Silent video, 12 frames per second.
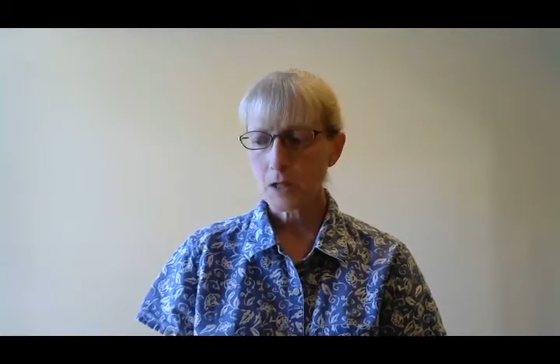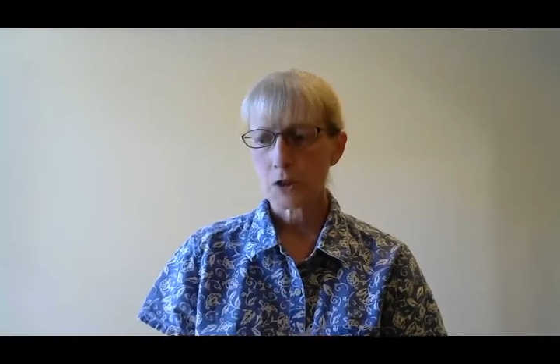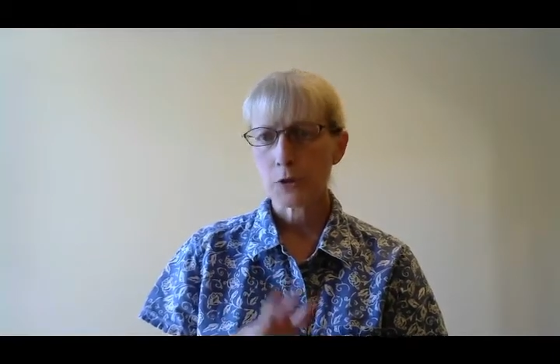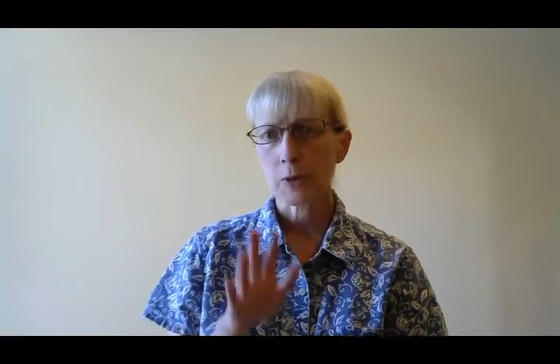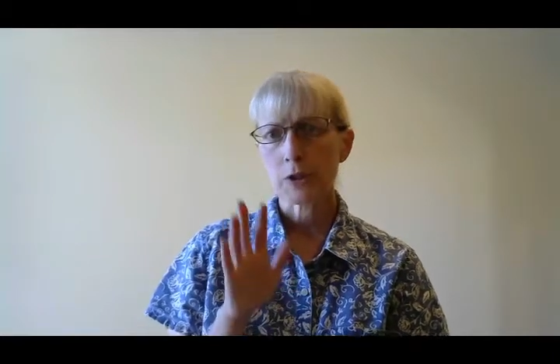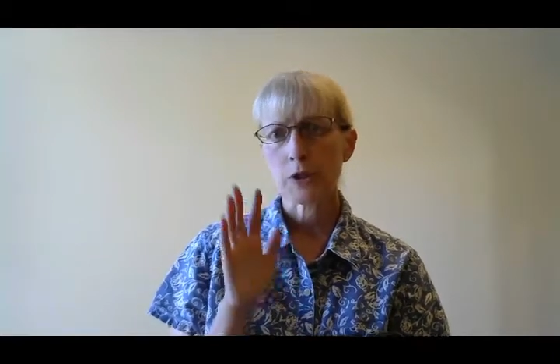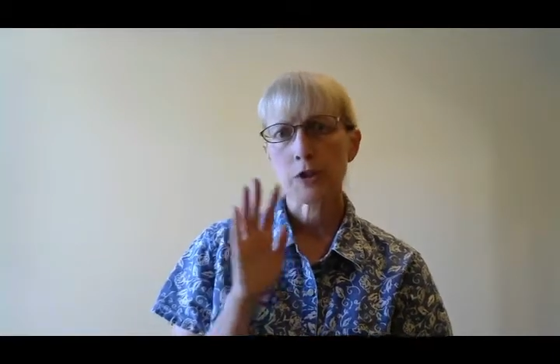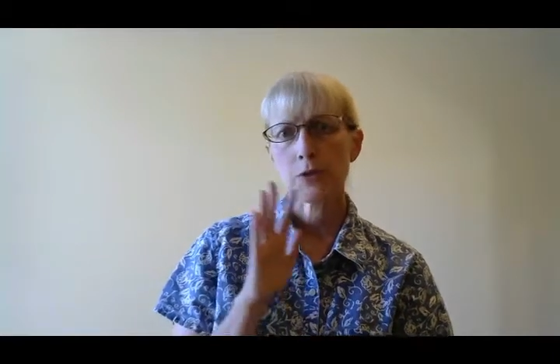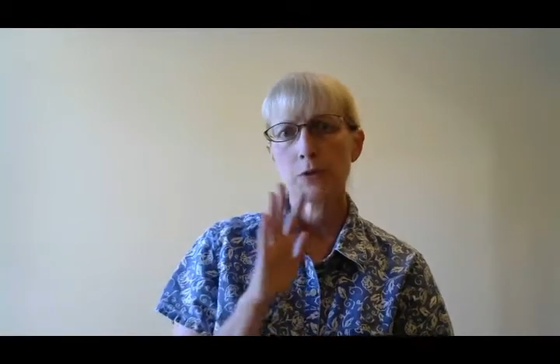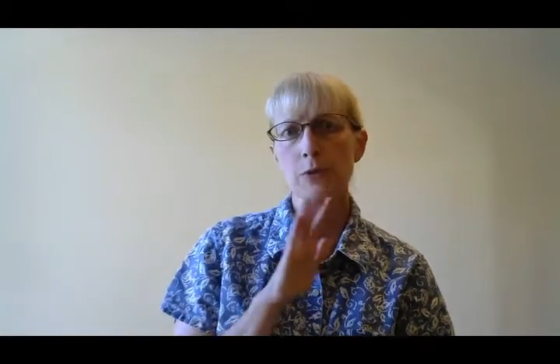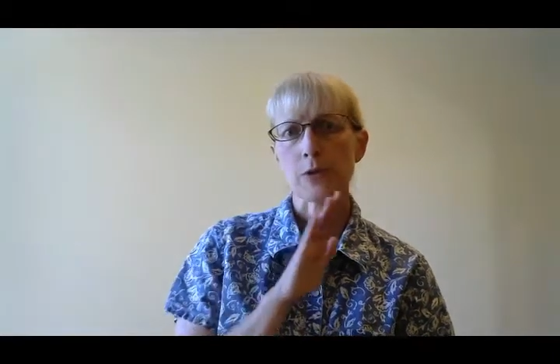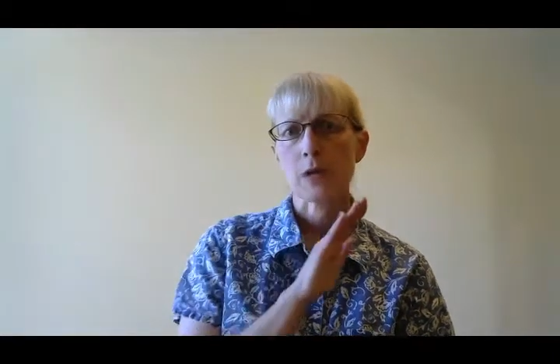You can
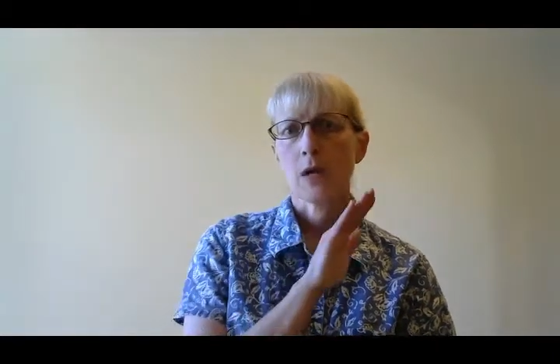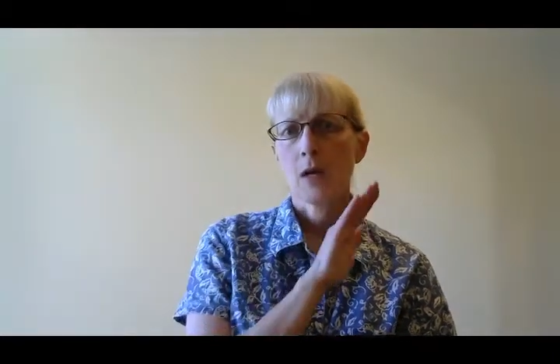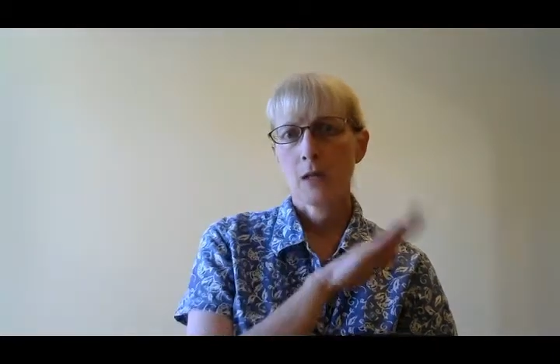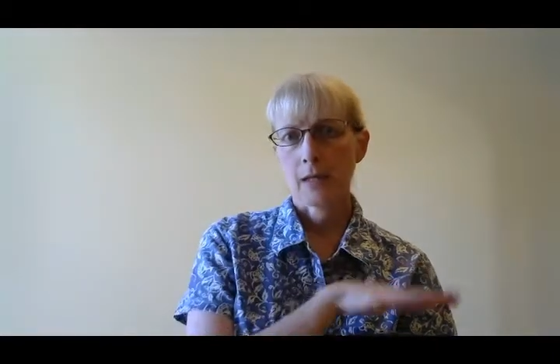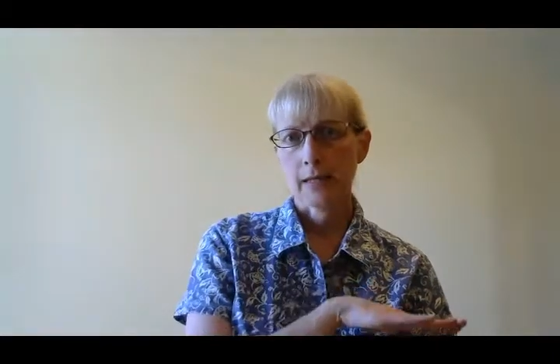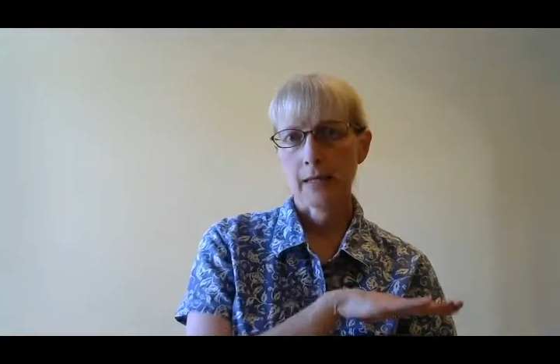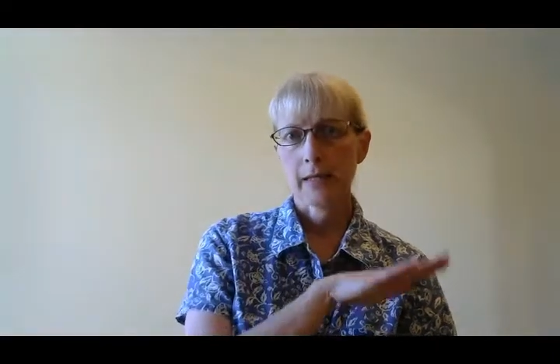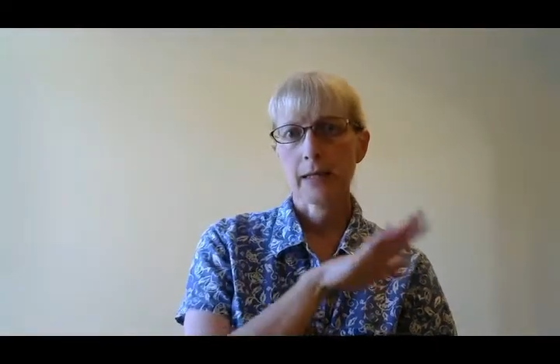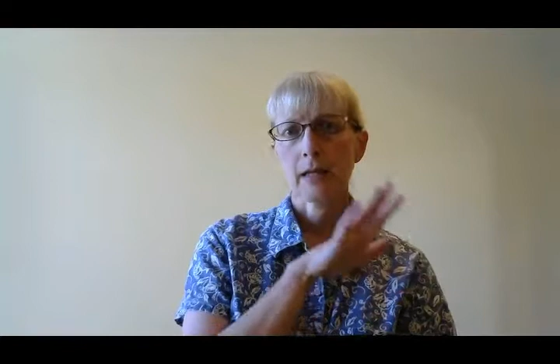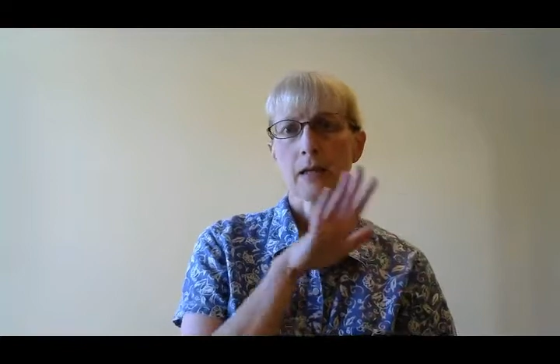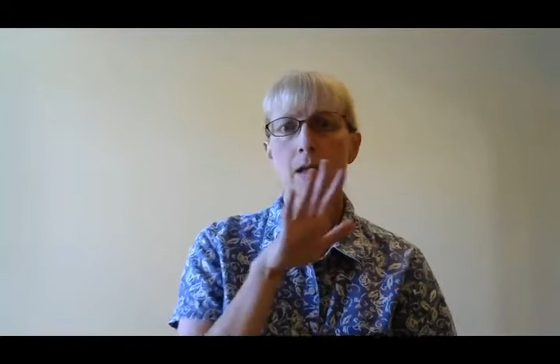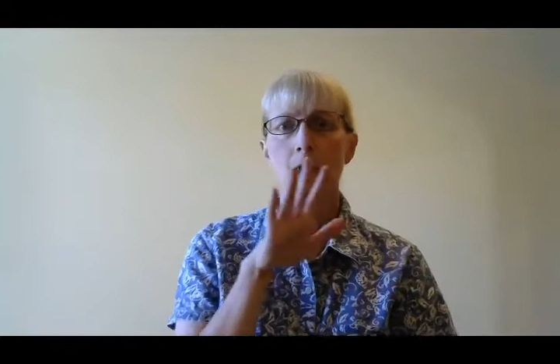choose
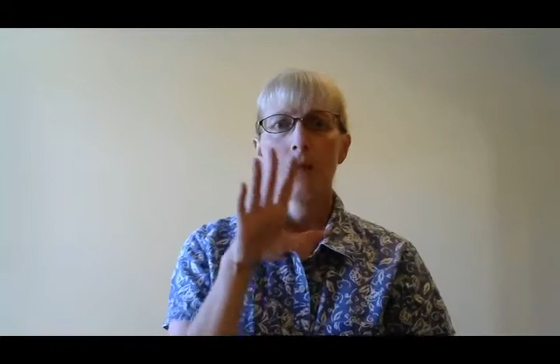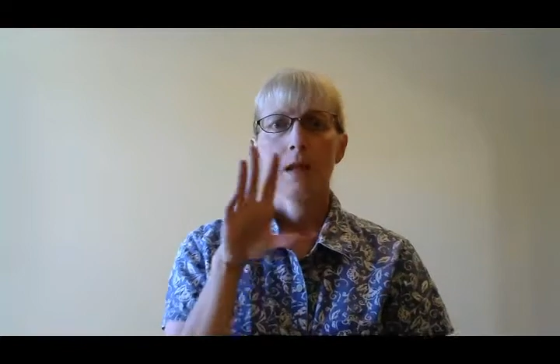knitting,